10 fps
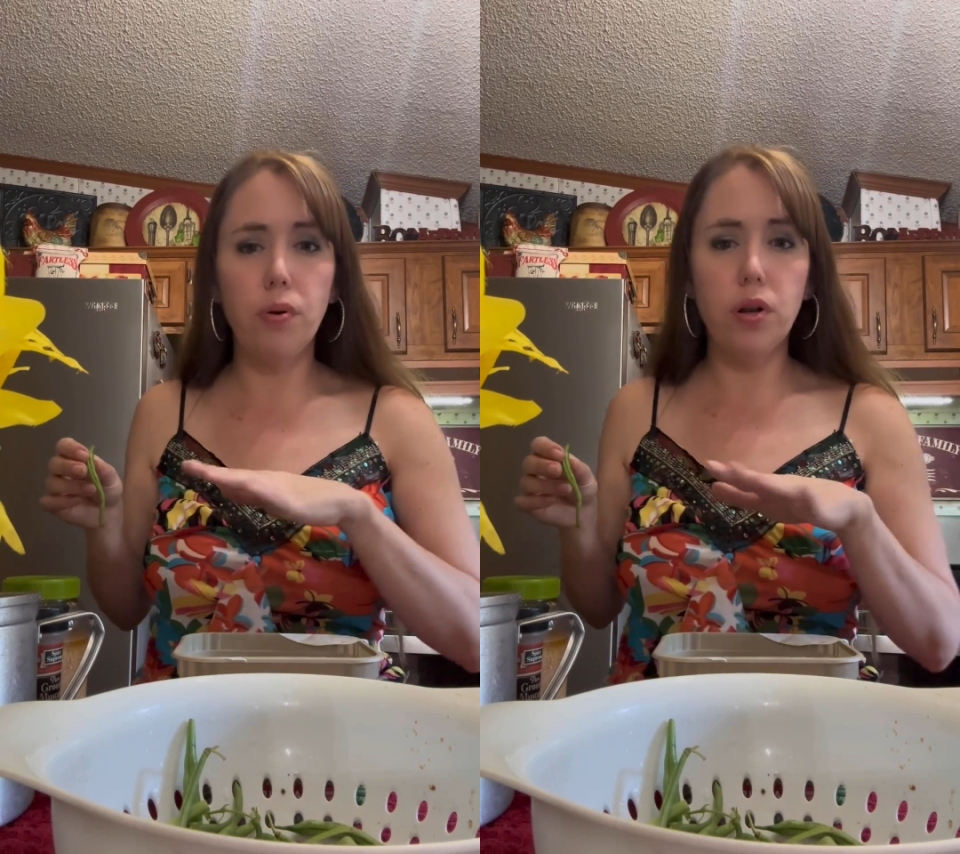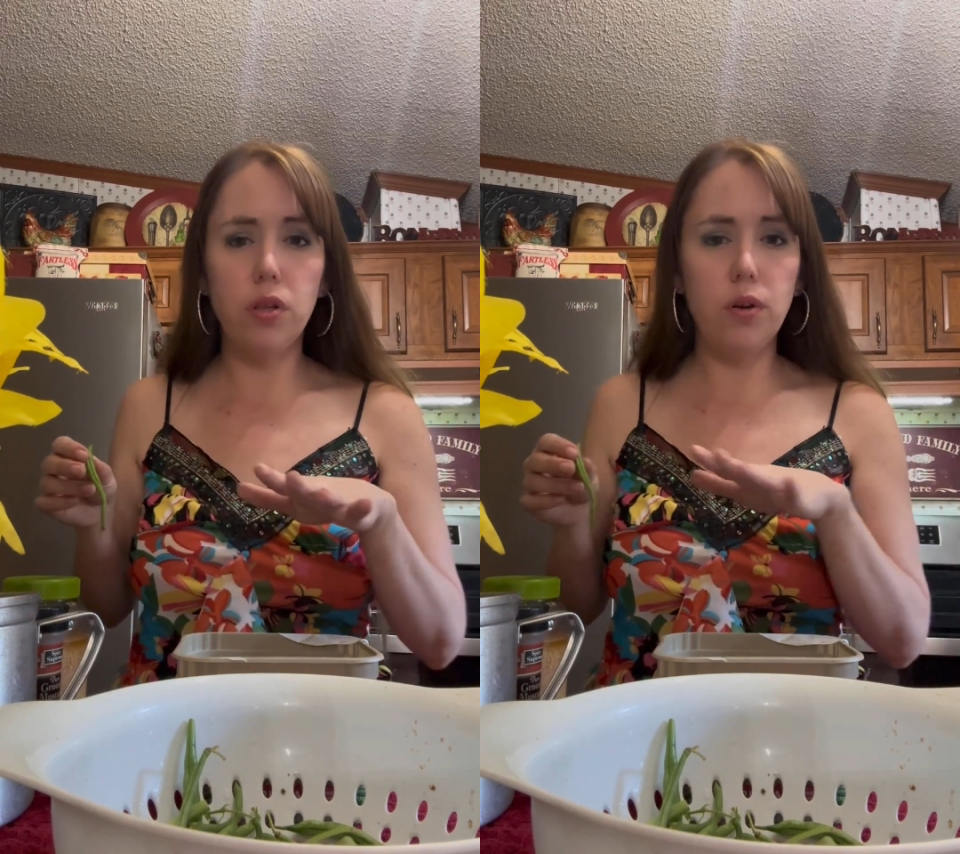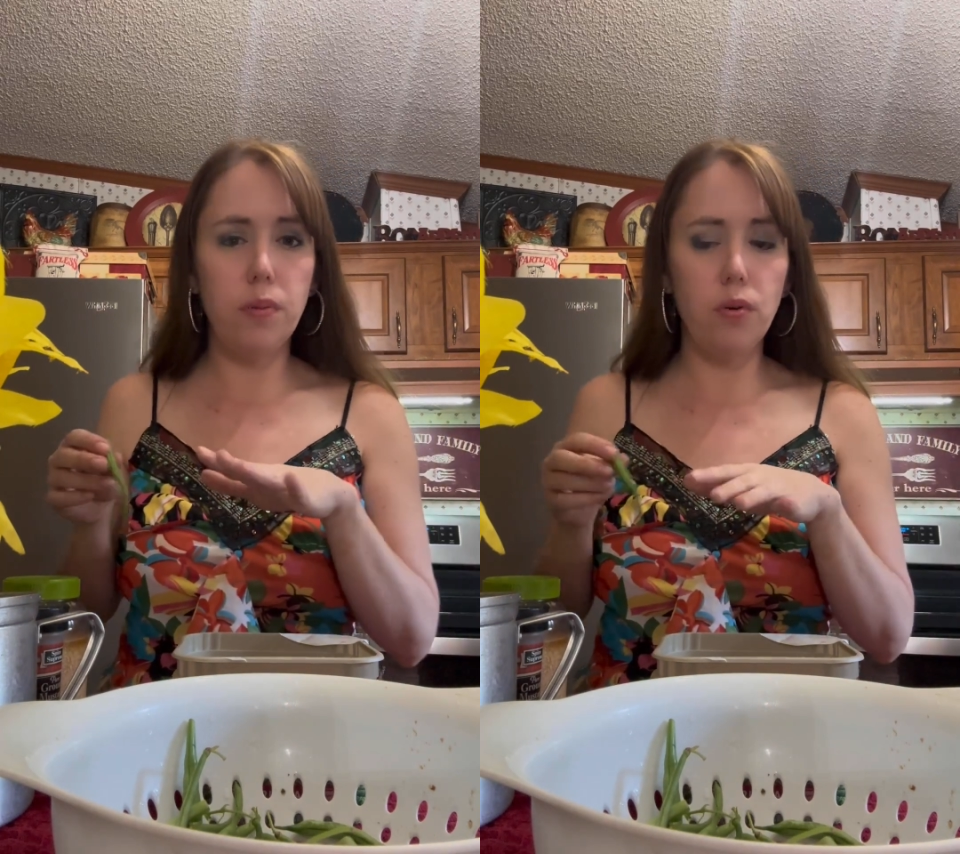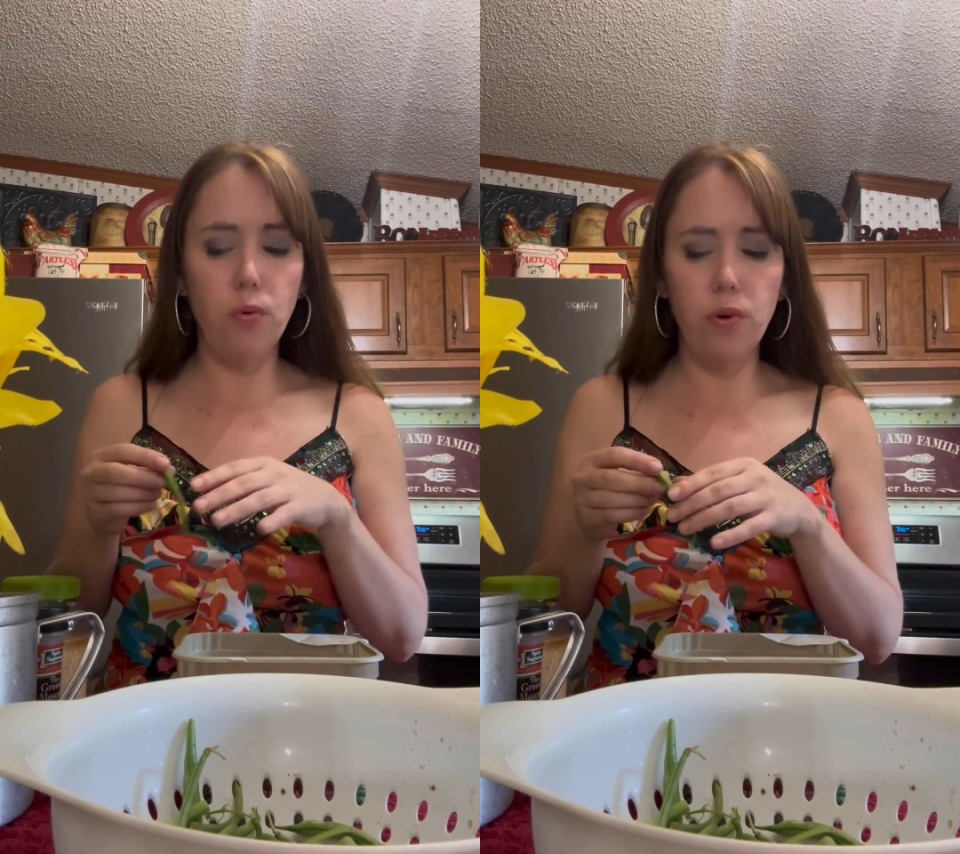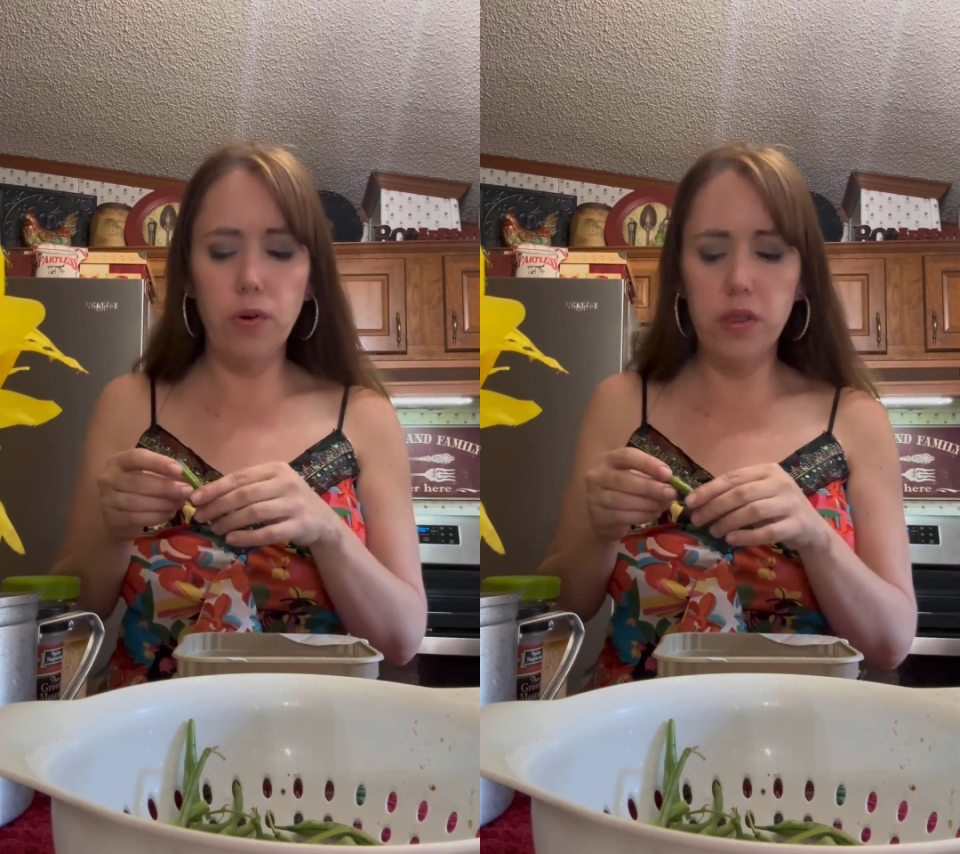put a little bit of
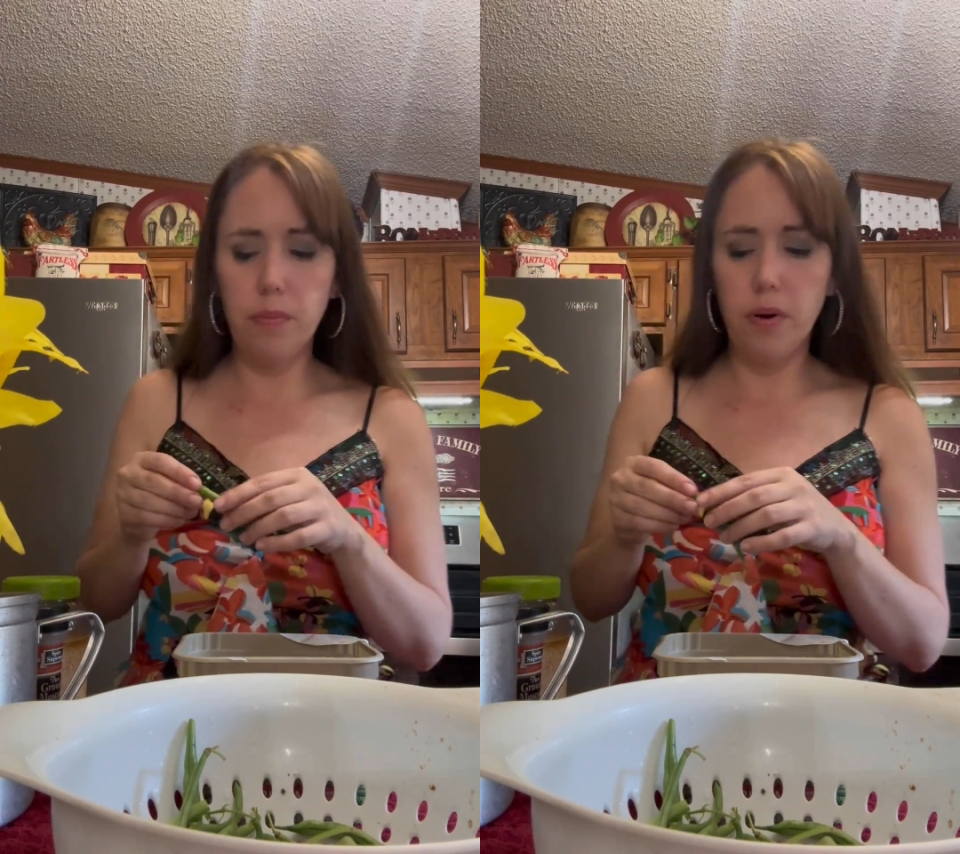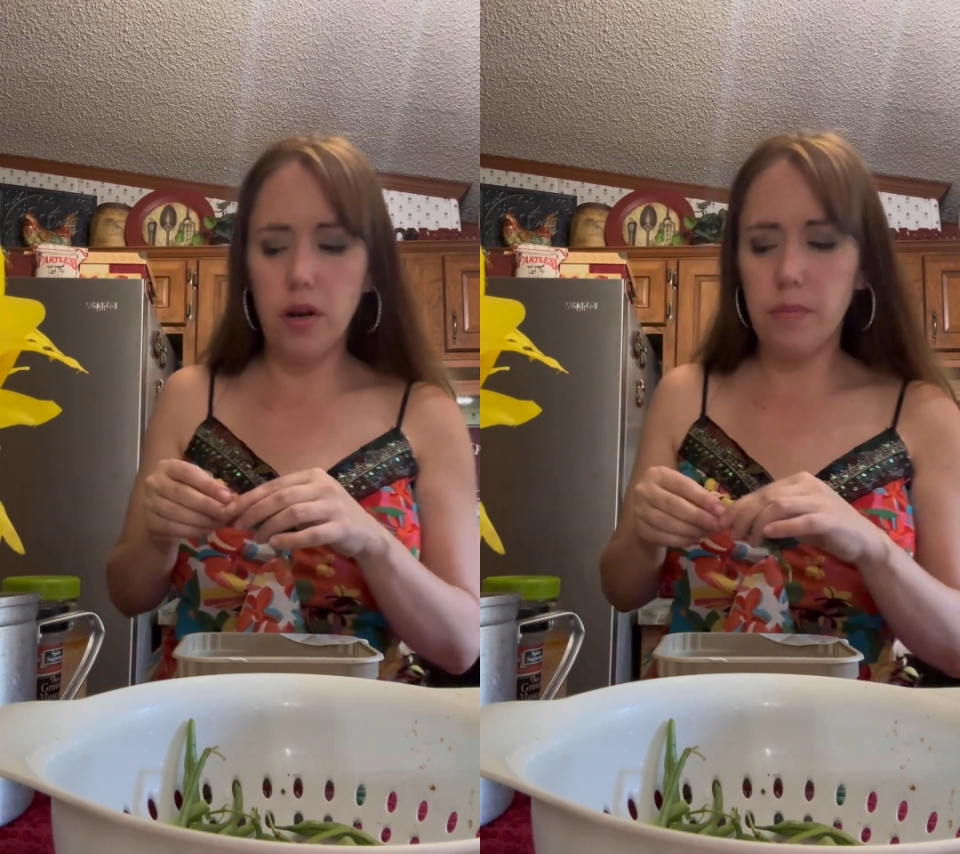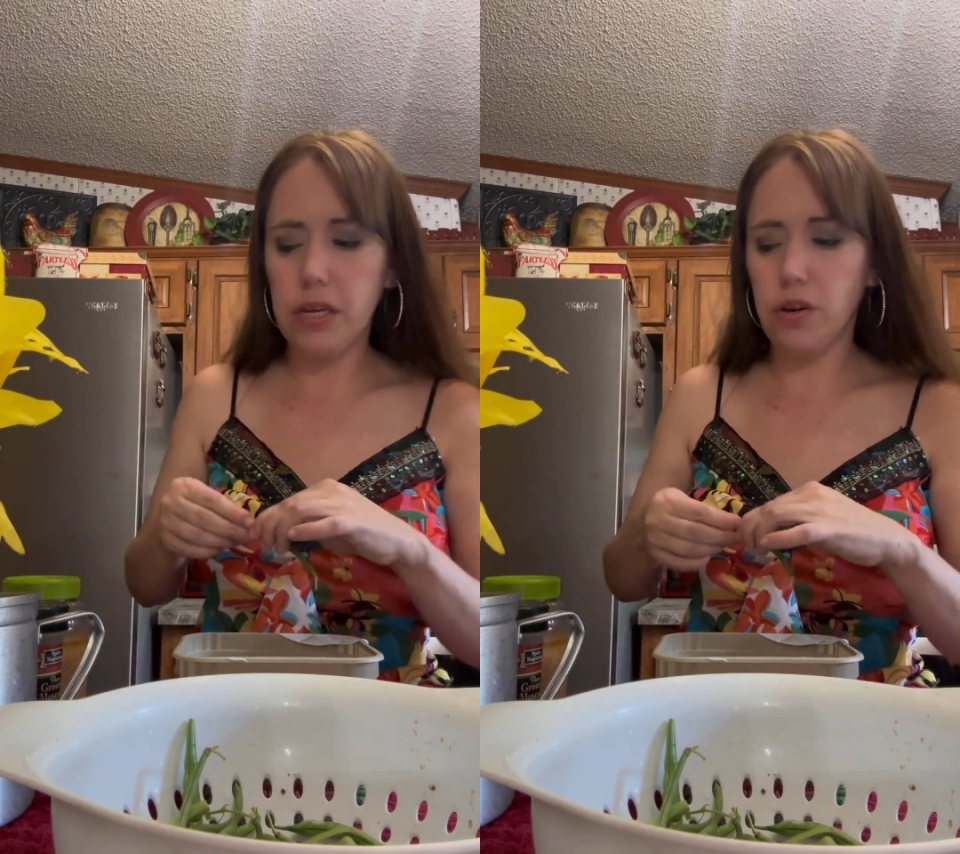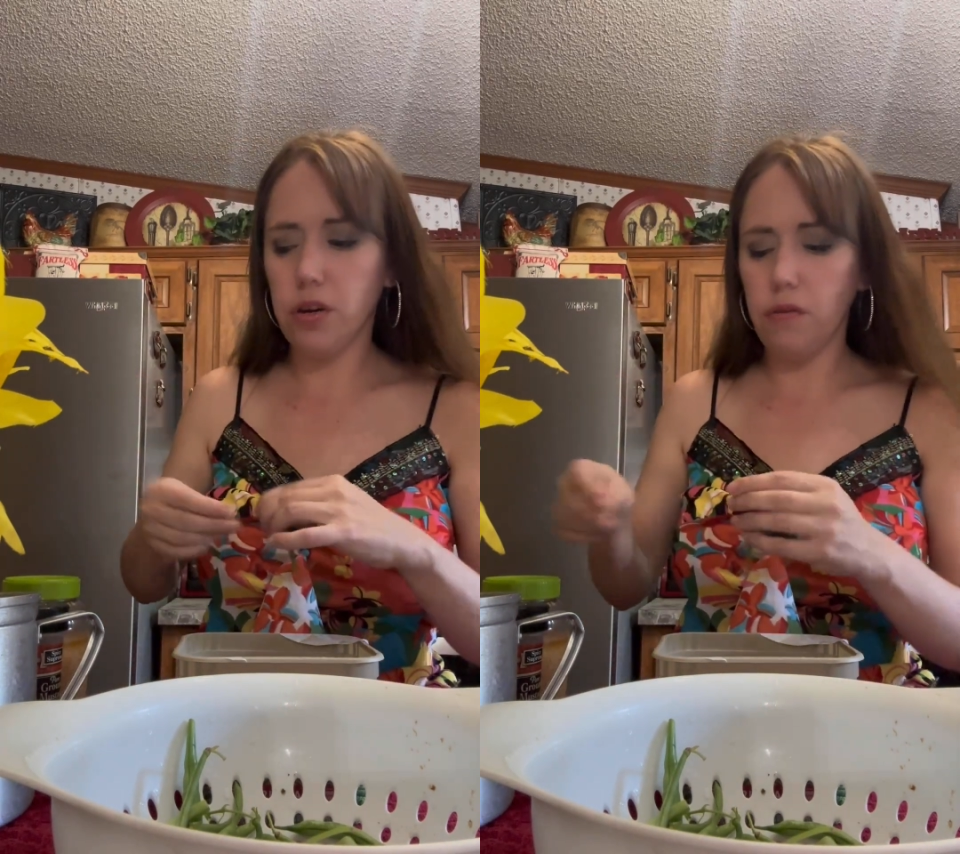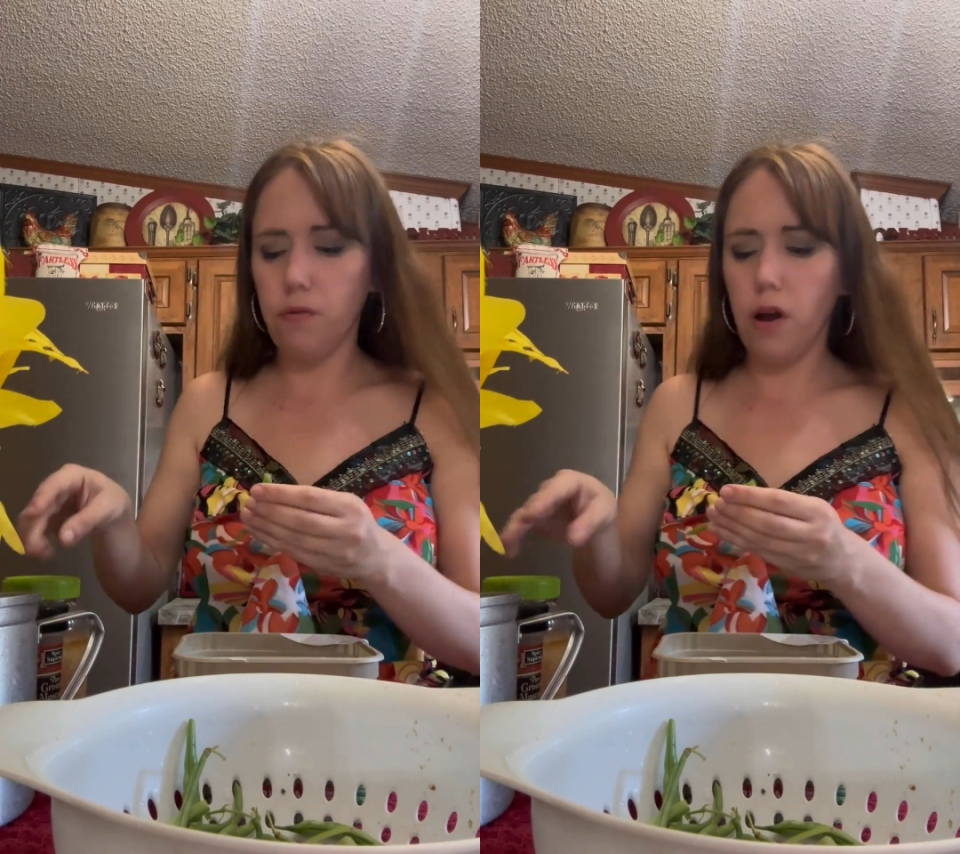oil at the bottom like you're
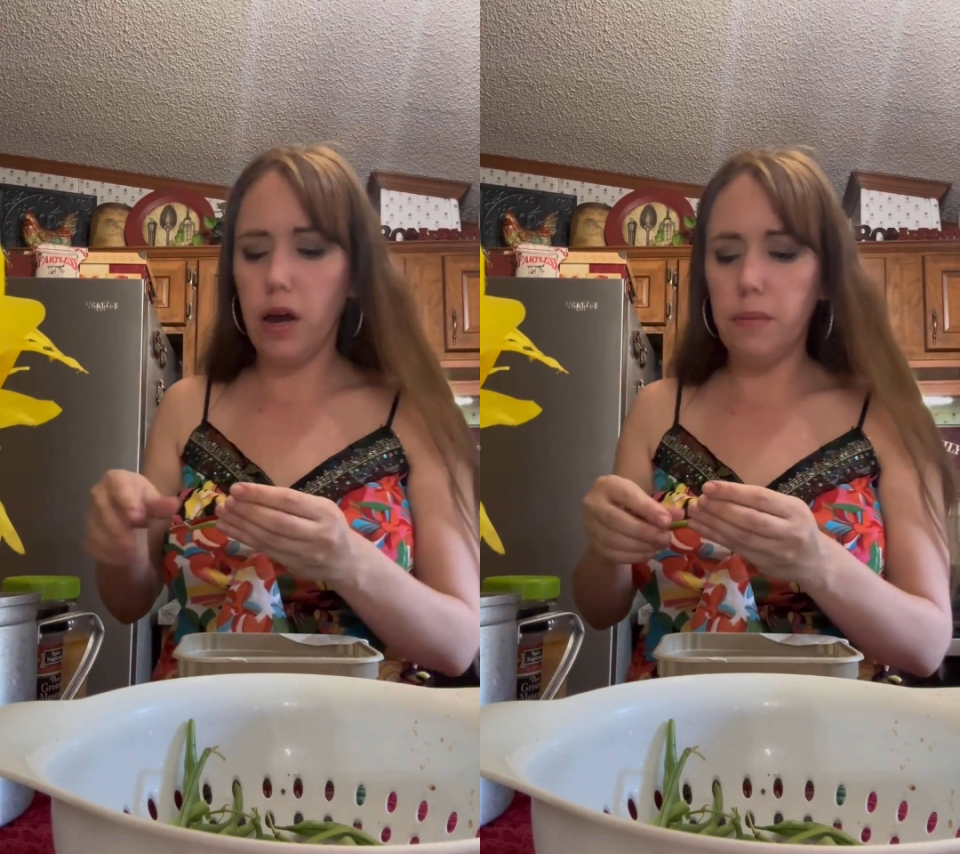going to fry,